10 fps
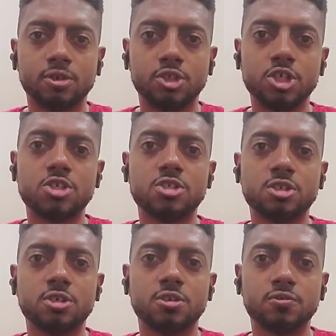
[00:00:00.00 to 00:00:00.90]

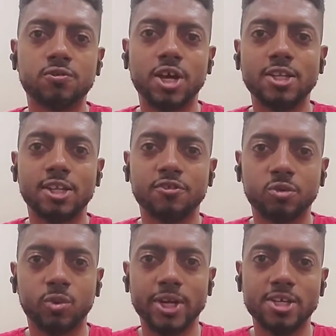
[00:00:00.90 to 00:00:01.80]
Just find
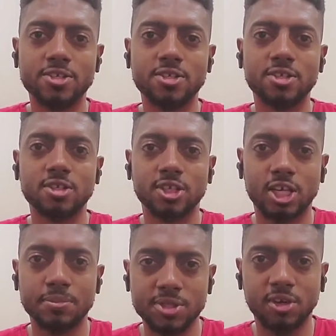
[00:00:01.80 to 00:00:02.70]
different ways to
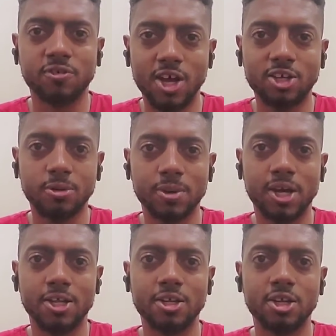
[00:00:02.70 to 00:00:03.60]
keep yourself
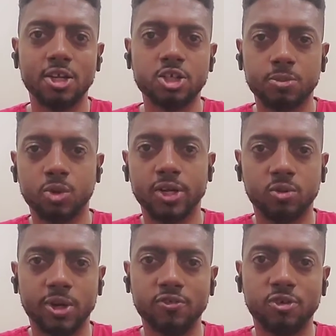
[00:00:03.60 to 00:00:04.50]
occupied, to break
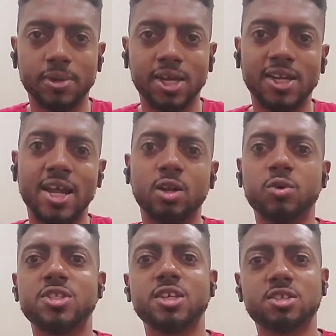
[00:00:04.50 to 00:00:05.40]
away from that. And I know
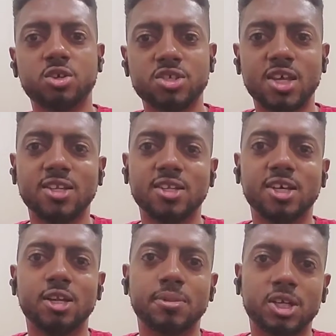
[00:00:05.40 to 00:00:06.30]
it's easier said than
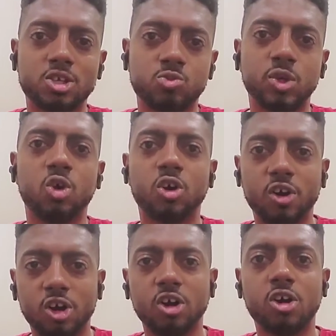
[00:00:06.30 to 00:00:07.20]
done because we
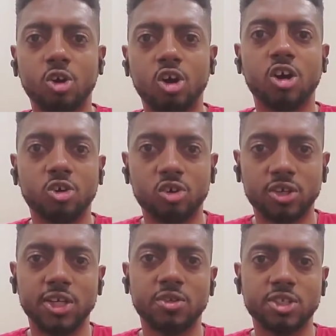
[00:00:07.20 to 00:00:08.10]
all are
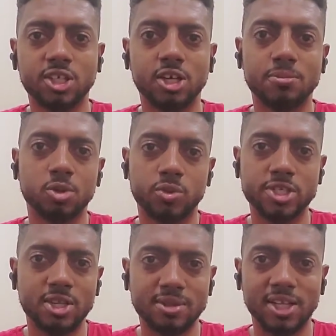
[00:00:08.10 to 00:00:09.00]
all guilty of doing
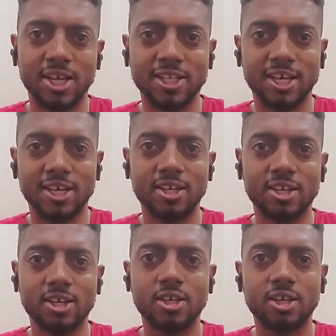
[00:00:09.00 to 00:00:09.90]
something like that.
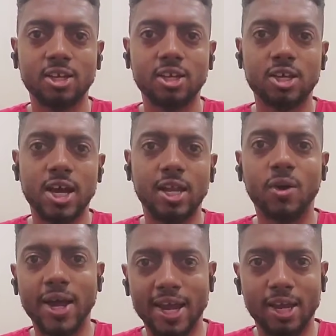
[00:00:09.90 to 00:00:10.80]
I know
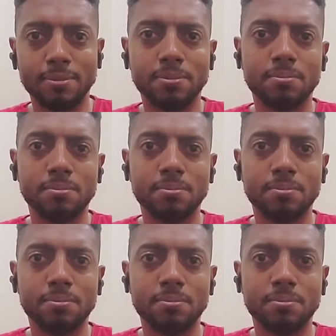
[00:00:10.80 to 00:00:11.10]
I have.